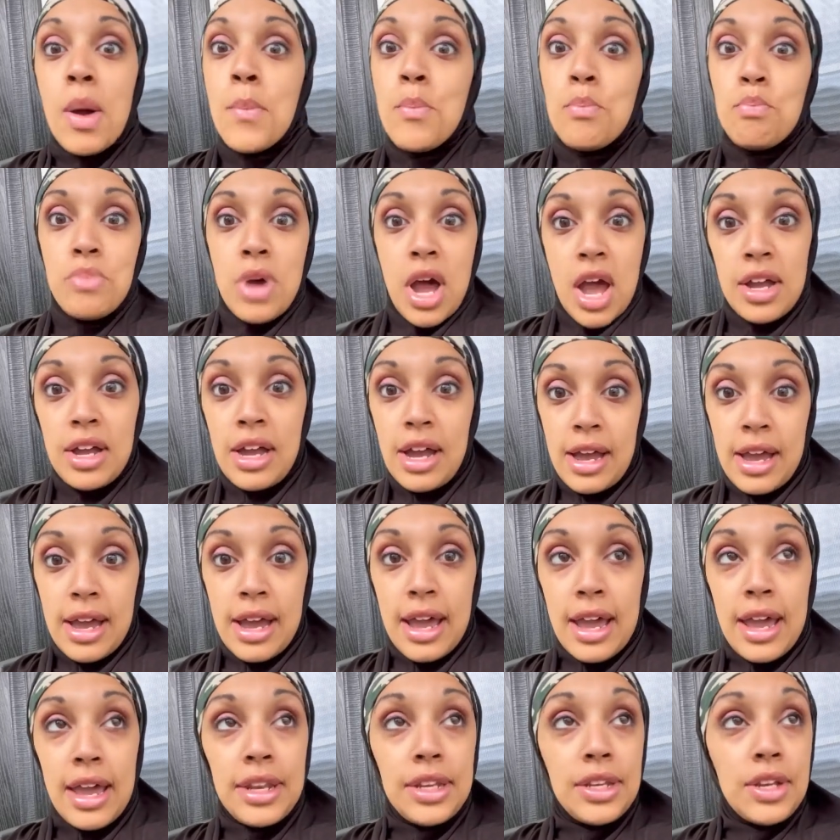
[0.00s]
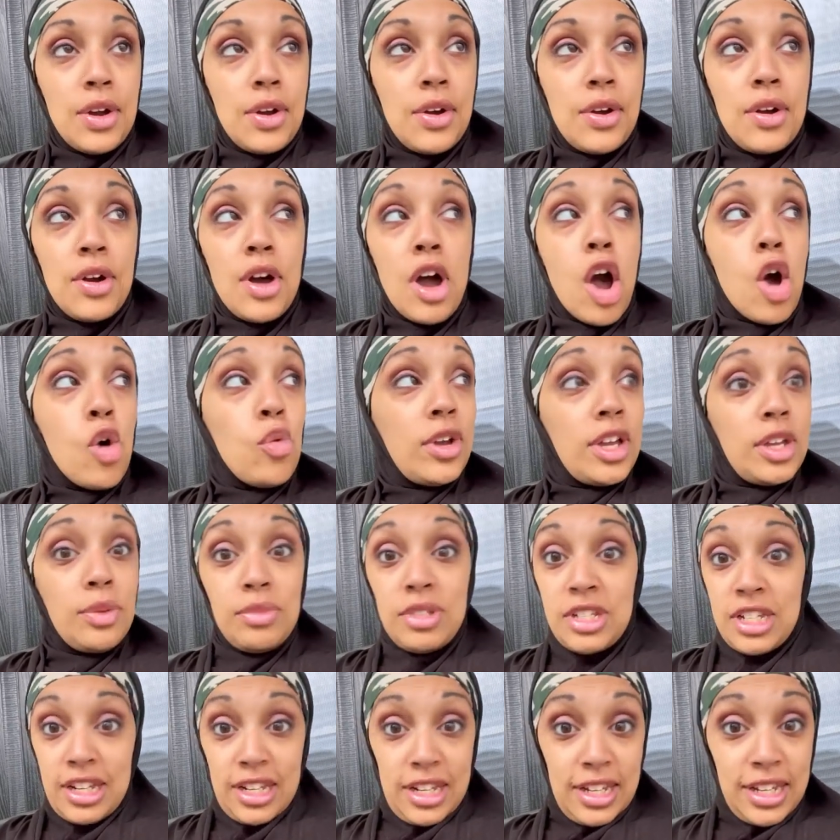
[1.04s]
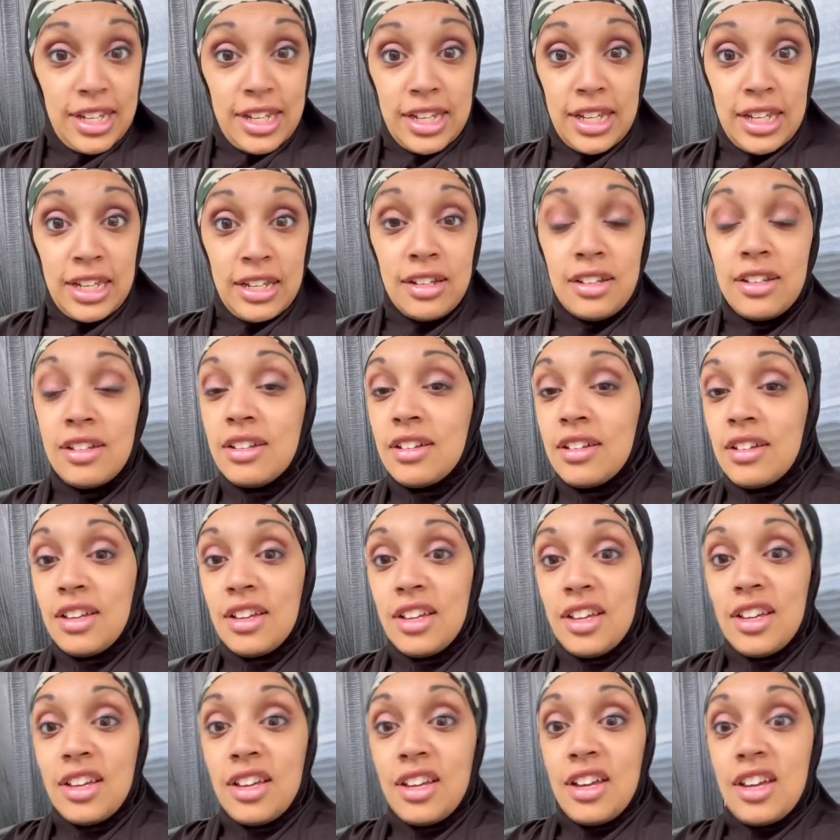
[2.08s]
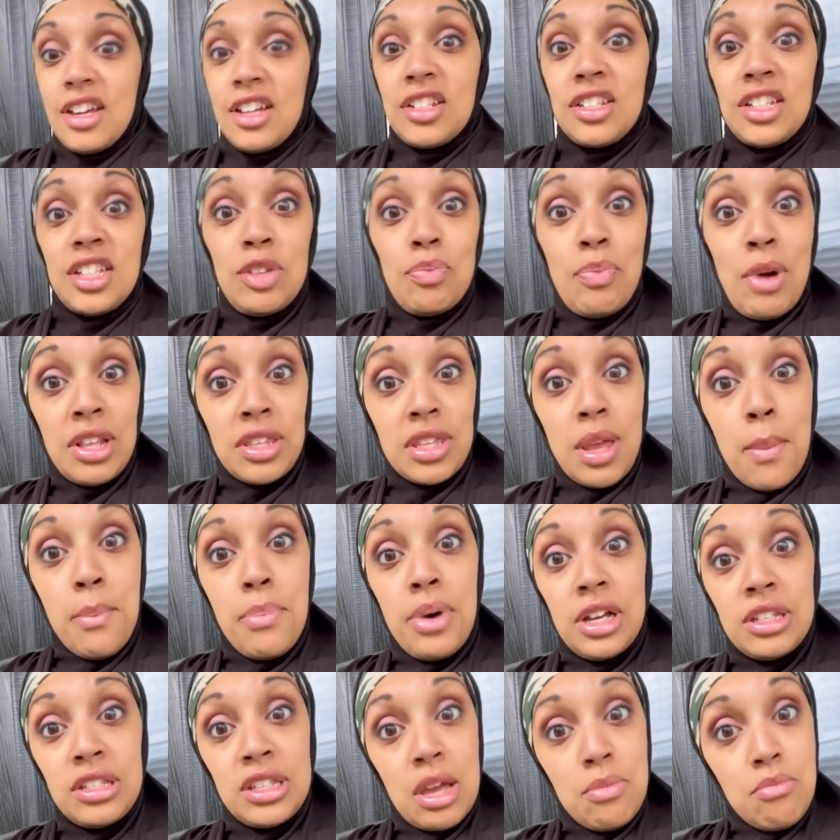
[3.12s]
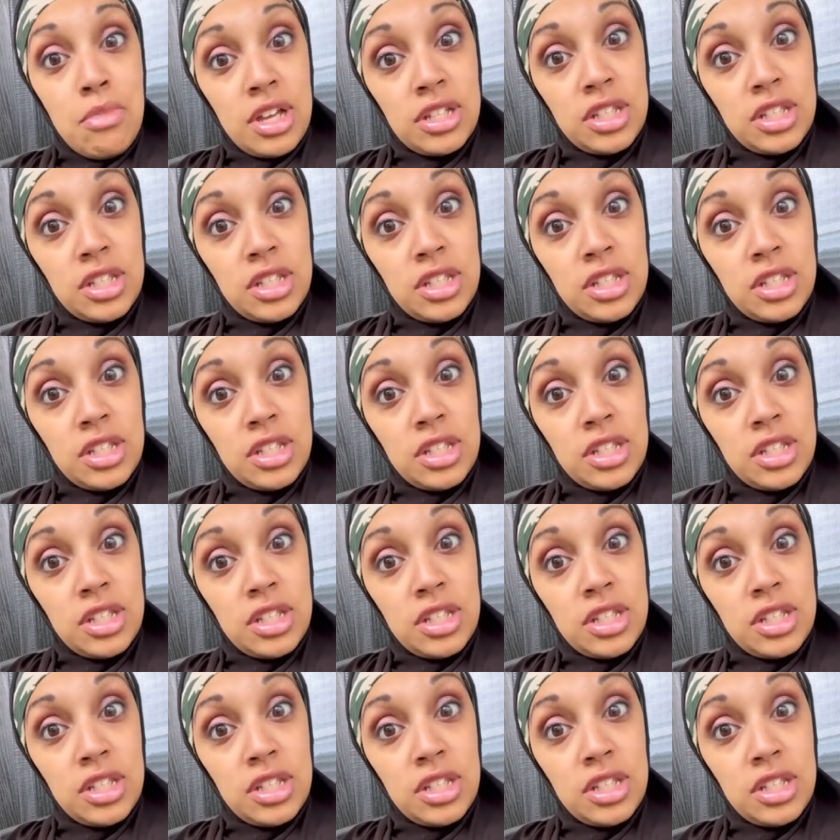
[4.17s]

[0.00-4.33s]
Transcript: my god, y'all, OMG, she about to bust up my